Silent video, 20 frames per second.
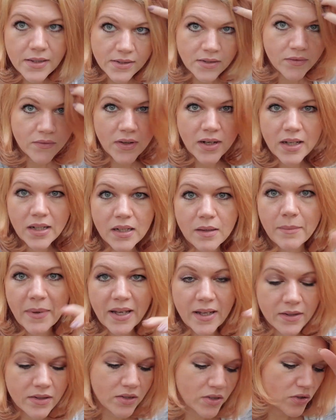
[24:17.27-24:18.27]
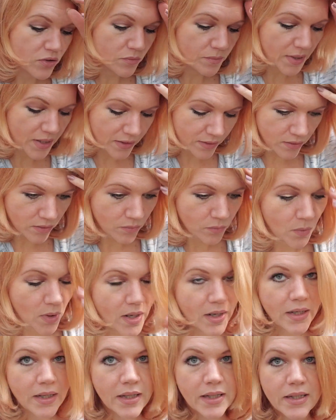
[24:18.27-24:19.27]
So I've gotten about two mile
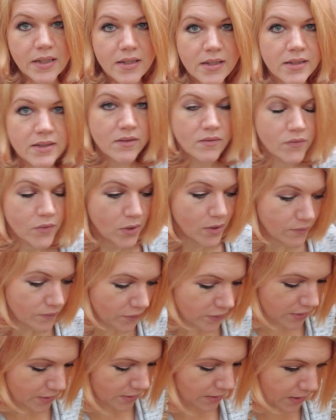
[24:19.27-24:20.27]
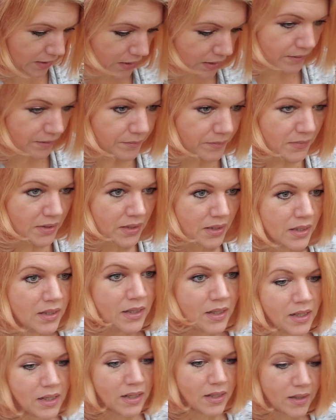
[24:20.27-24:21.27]
walk in so far for the day.
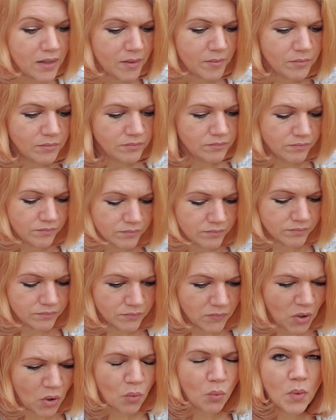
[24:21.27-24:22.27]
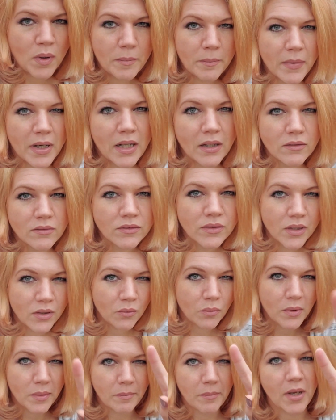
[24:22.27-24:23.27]
Um, or one mile. No,
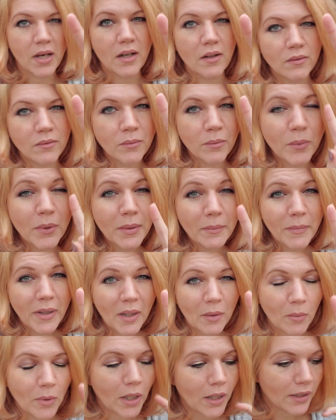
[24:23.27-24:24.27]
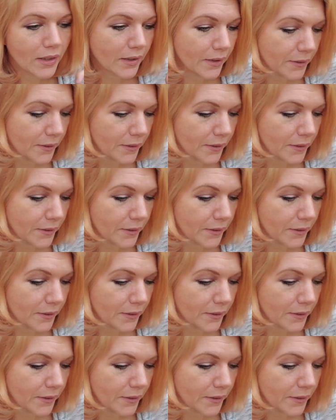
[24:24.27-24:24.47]
one mile. One mile walk.